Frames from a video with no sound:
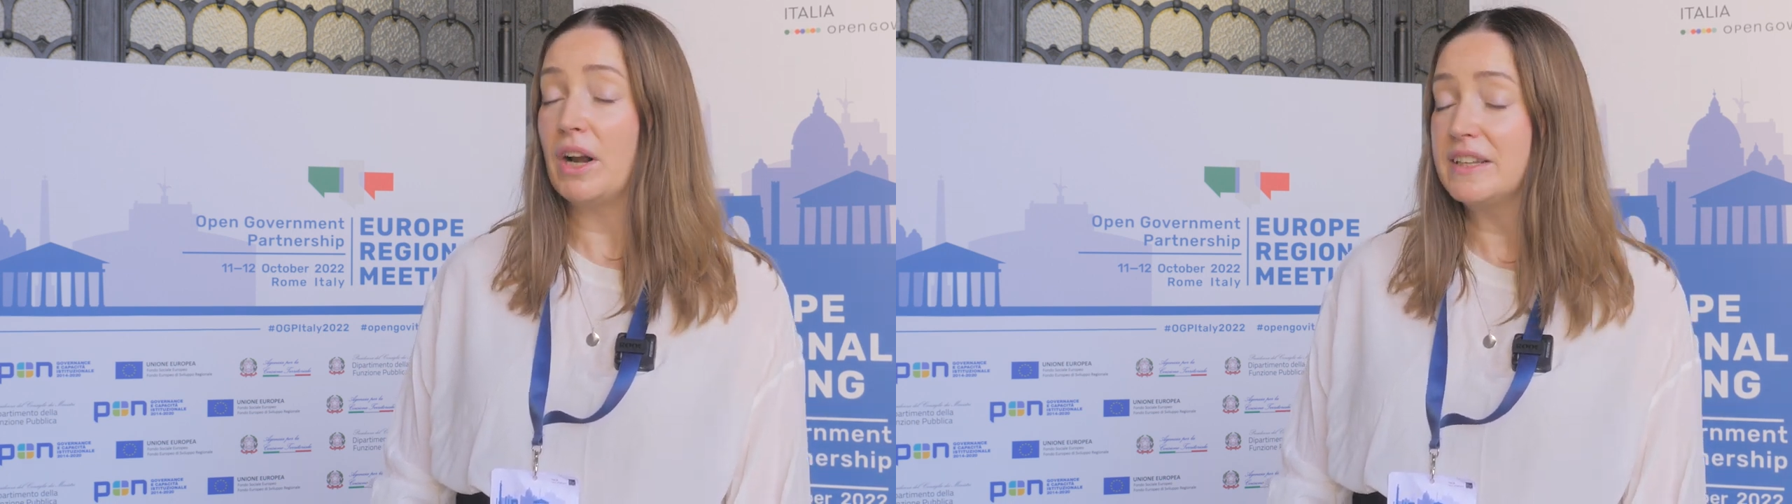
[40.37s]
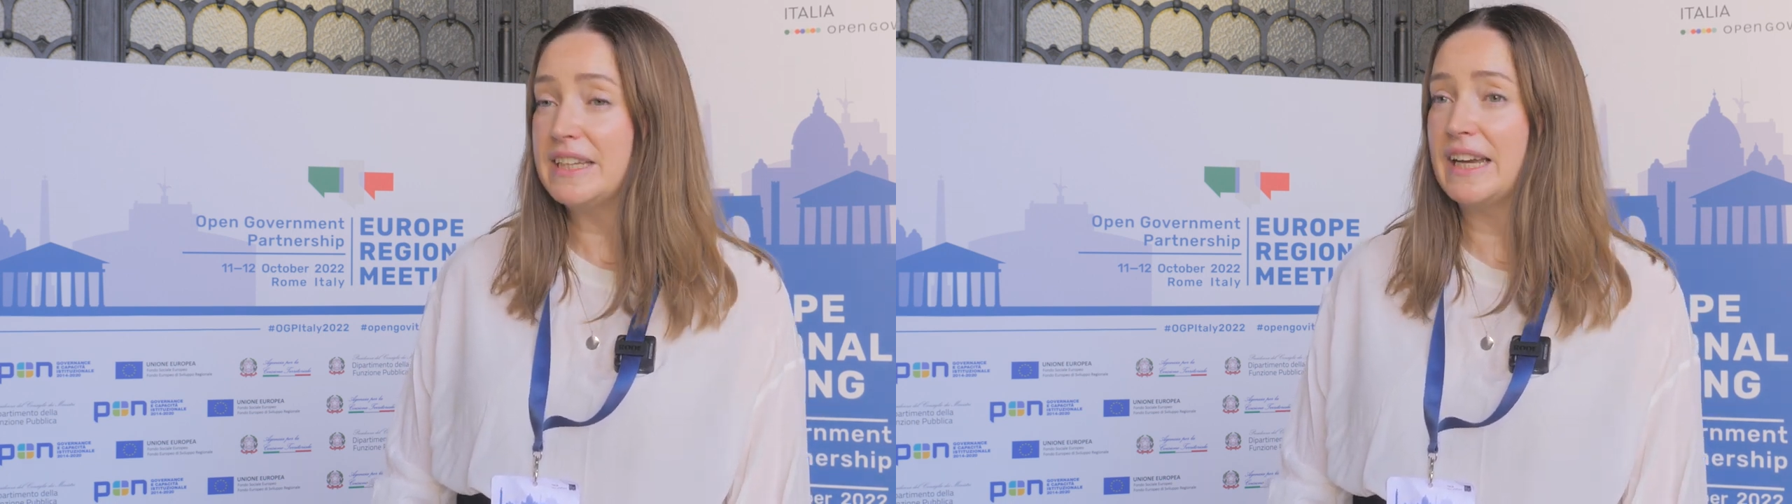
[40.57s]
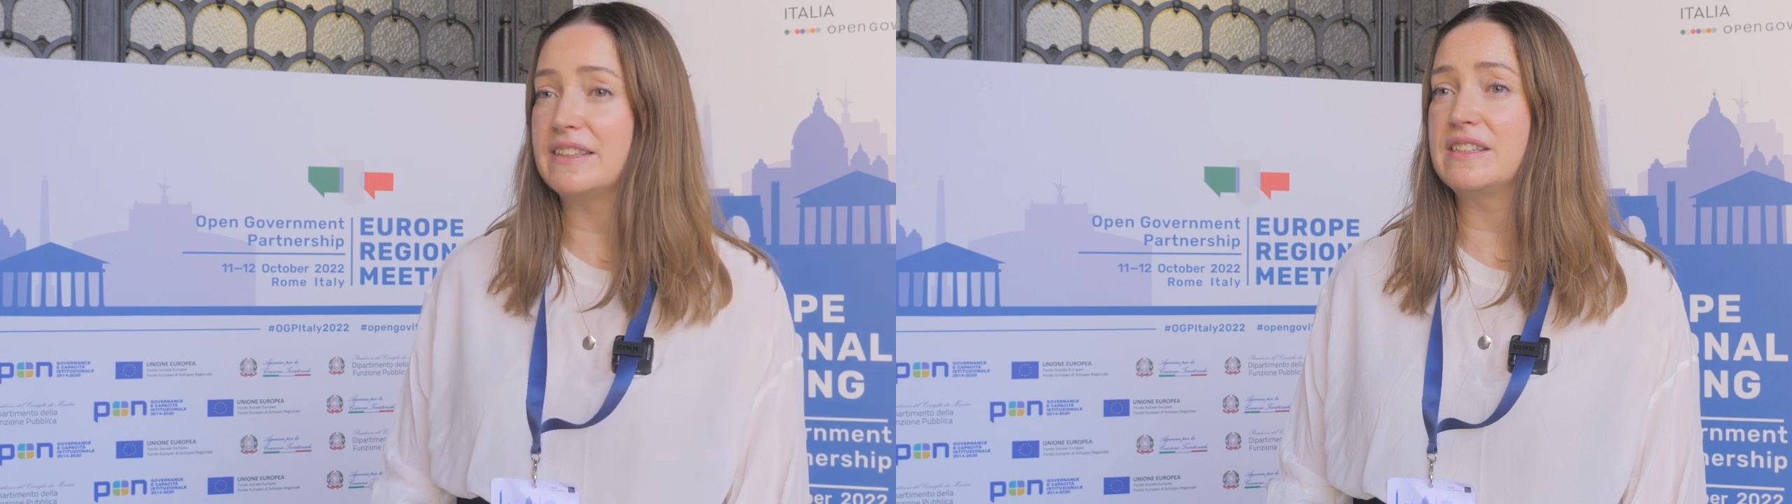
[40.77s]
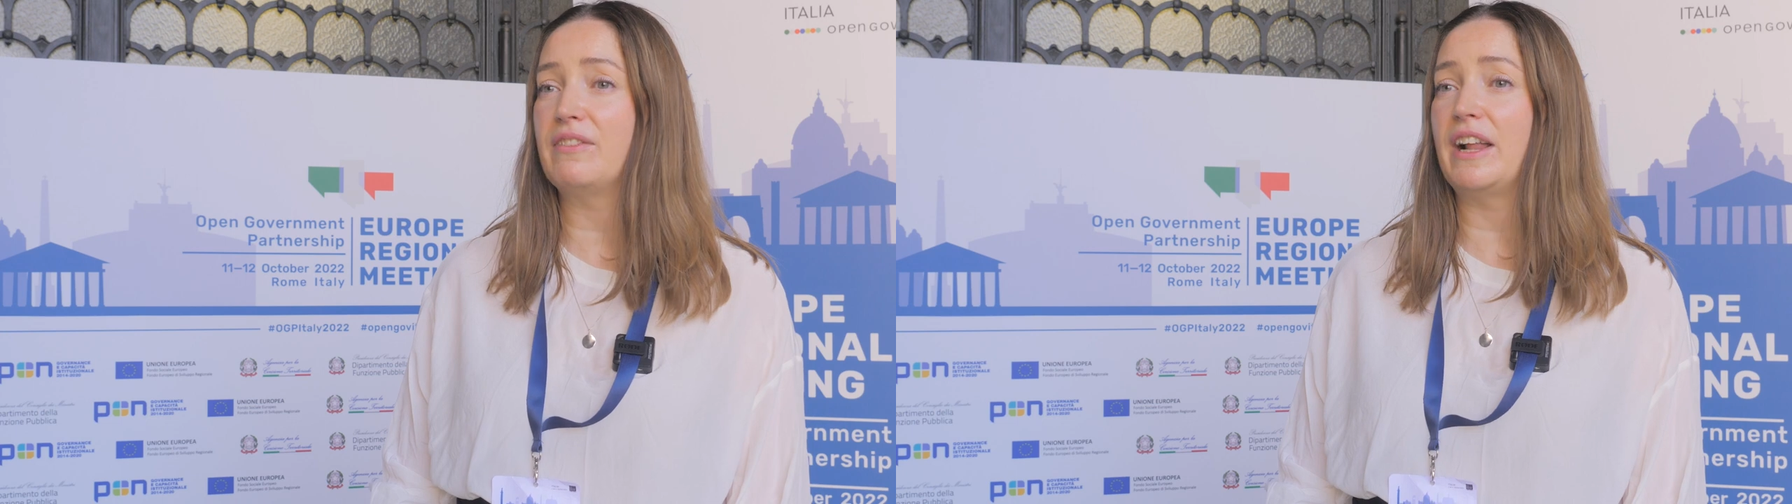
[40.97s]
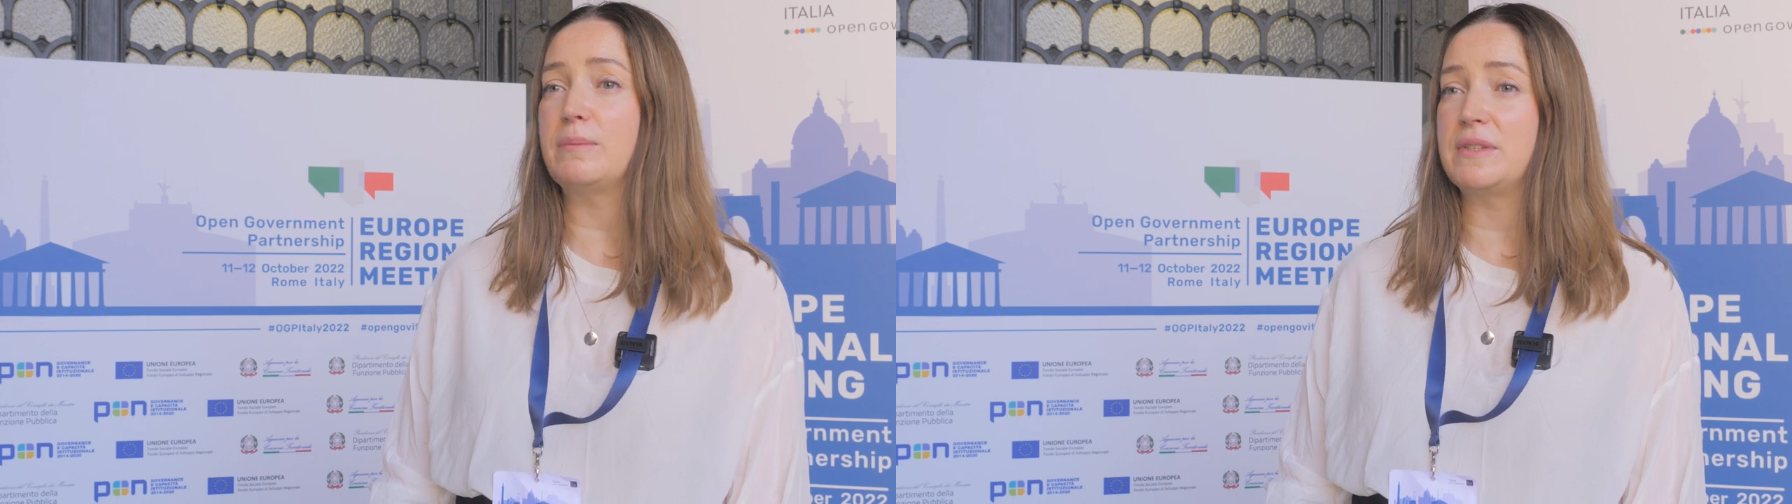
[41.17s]
policy gets
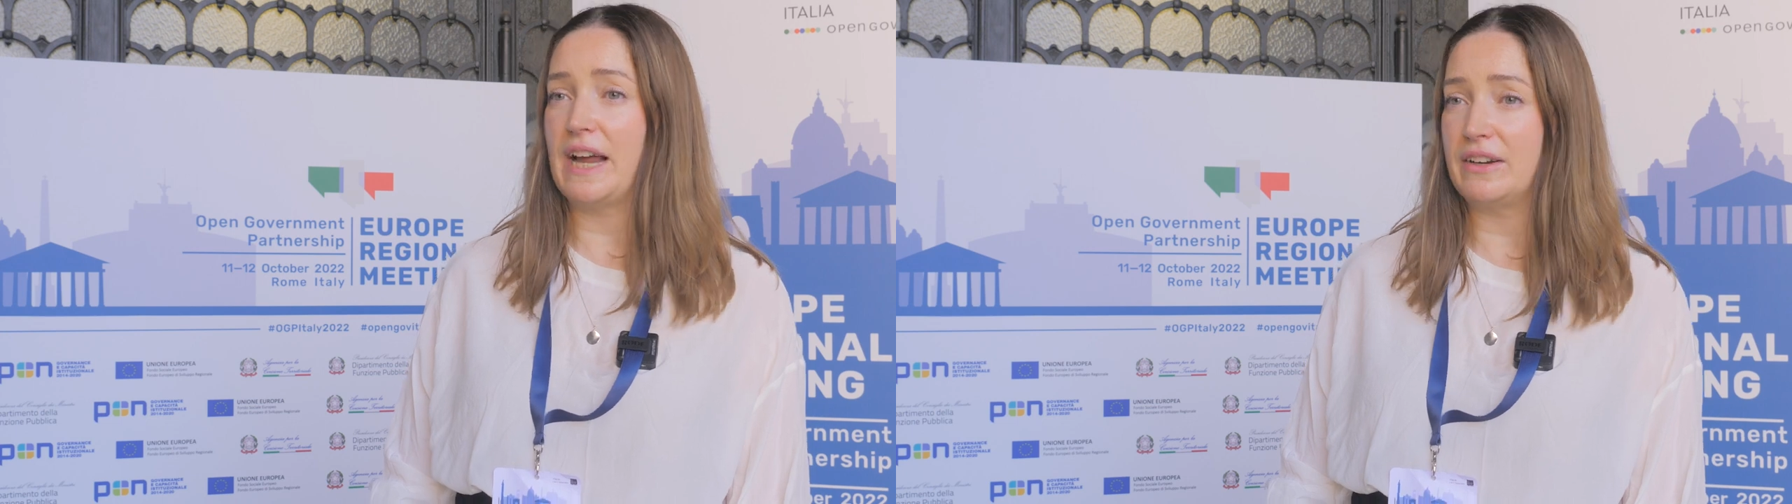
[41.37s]
developed and